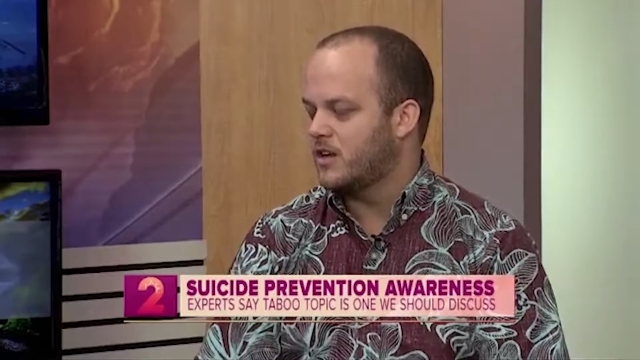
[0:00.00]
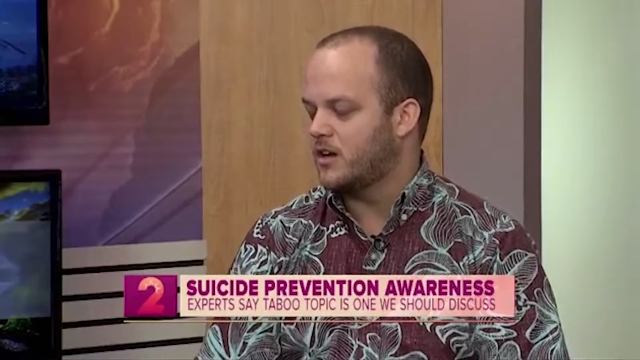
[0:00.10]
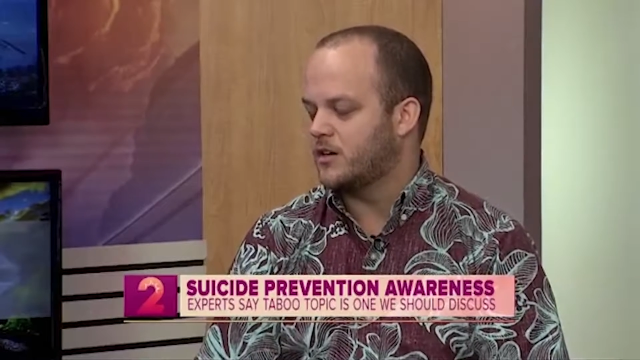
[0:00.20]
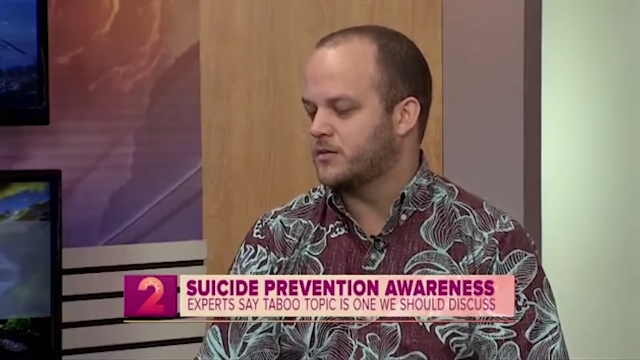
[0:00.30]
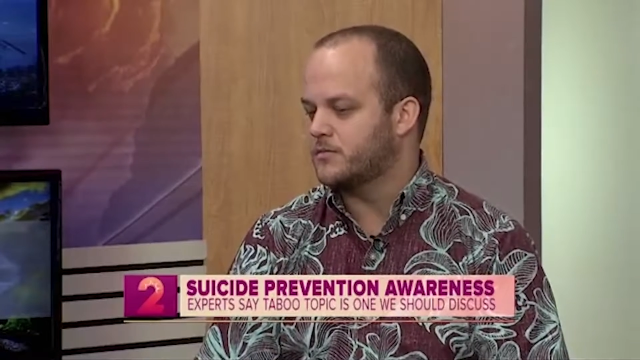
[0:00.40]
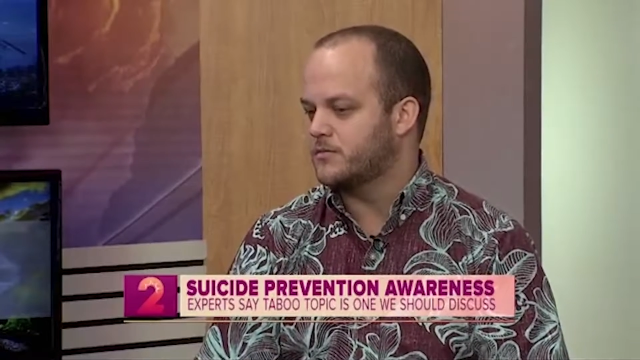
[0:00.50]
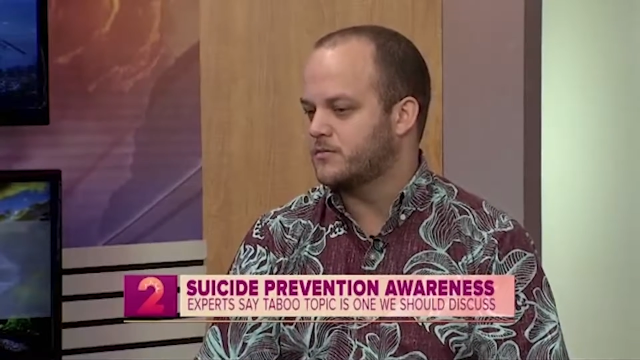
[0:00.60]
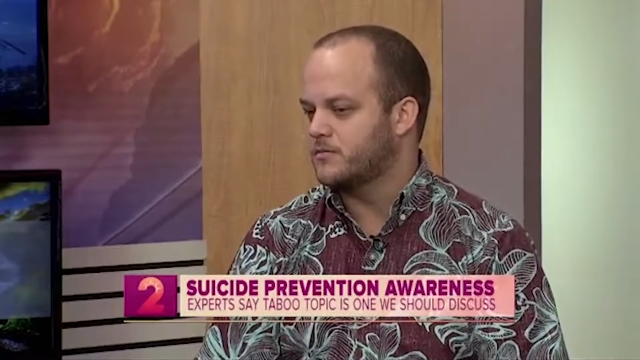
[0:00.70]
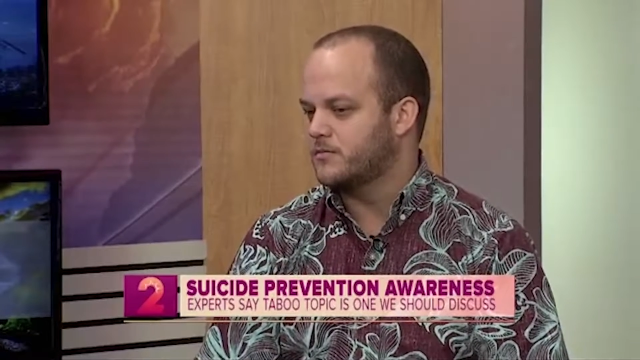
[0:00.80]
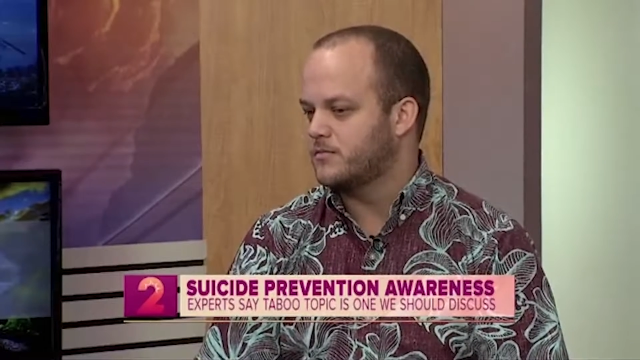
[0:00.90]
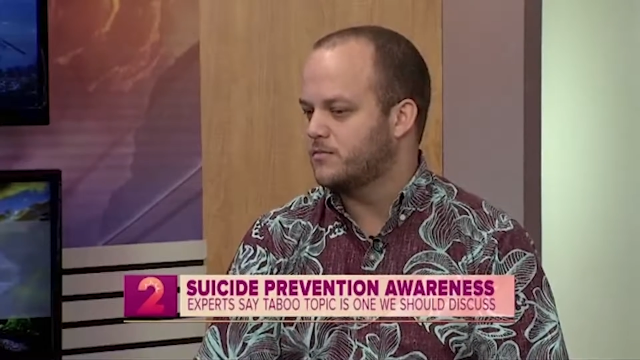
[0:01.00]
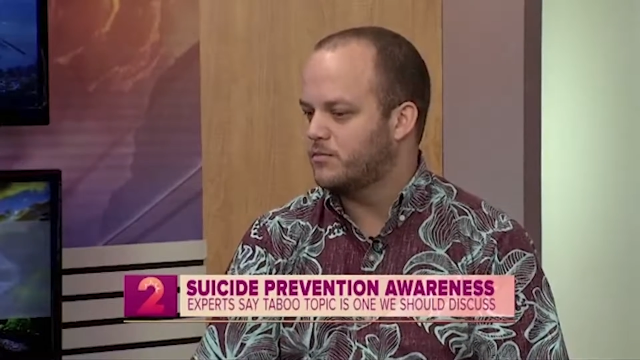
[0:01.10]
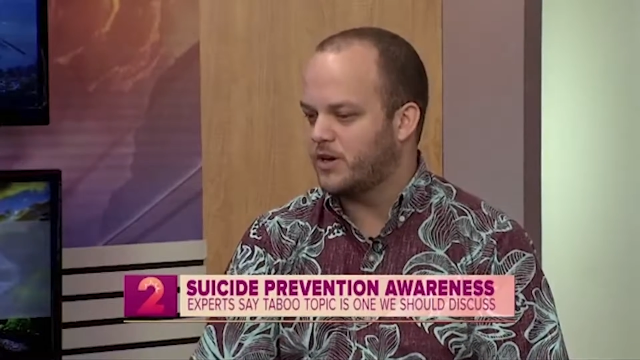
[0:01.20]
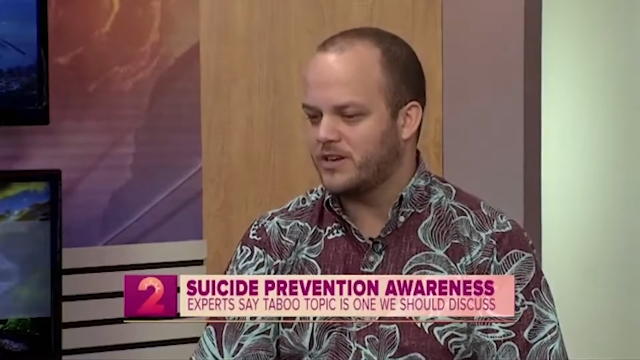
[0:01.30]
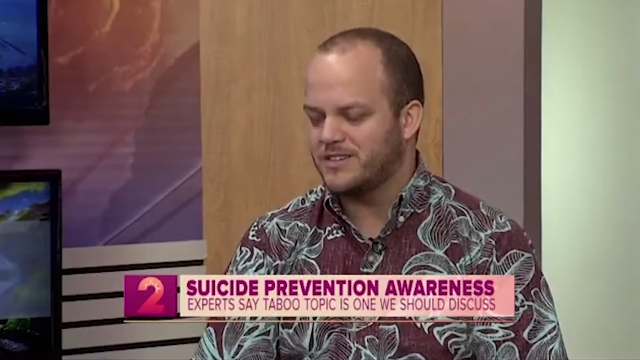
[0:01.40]

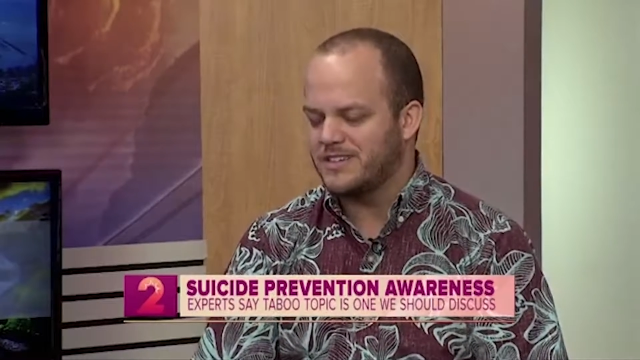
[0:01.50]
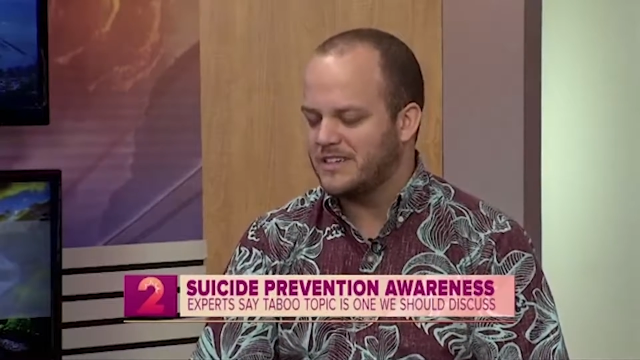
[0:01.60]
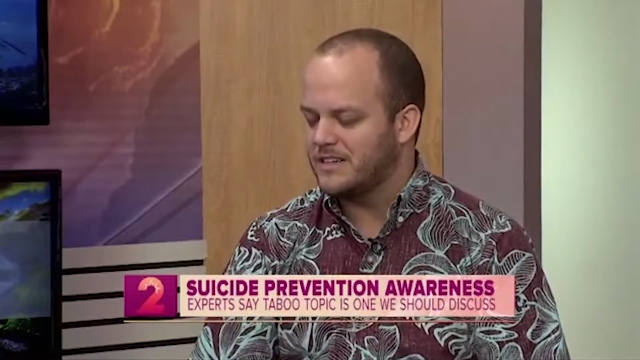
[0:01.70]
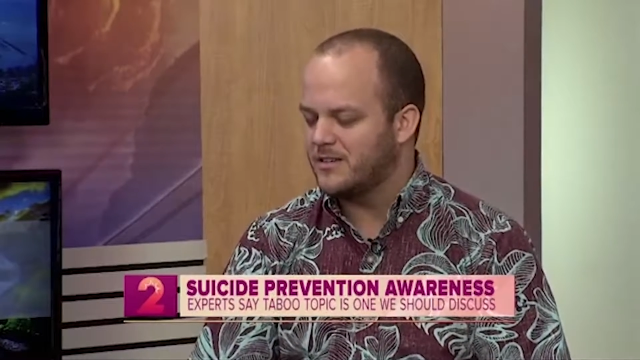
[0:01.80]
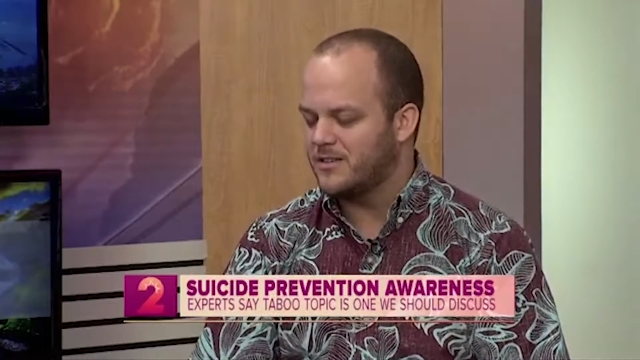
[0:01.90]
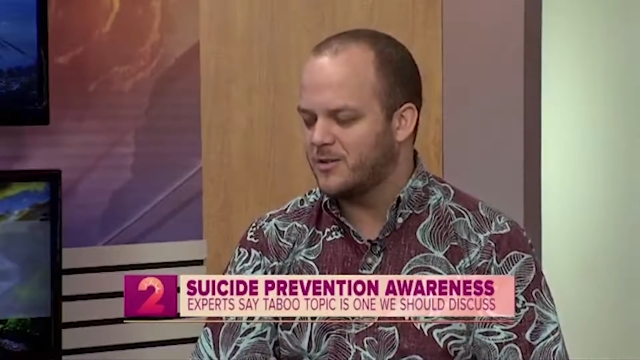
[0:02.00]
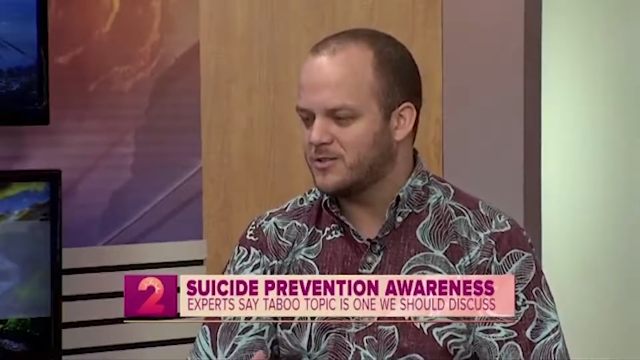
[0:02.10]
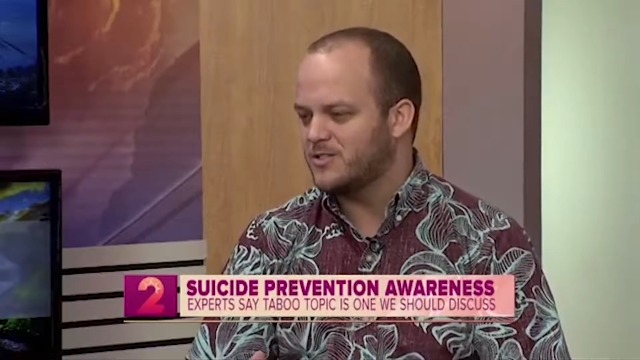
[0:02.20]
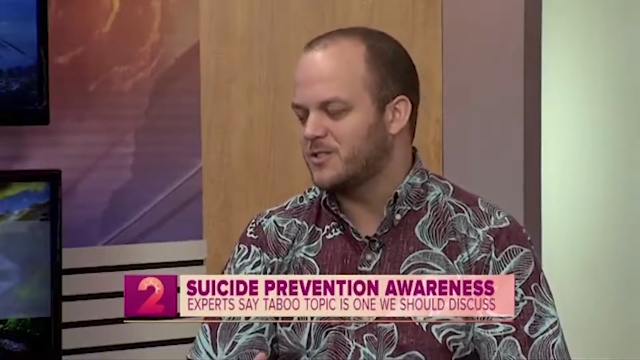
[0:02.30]
But, you know,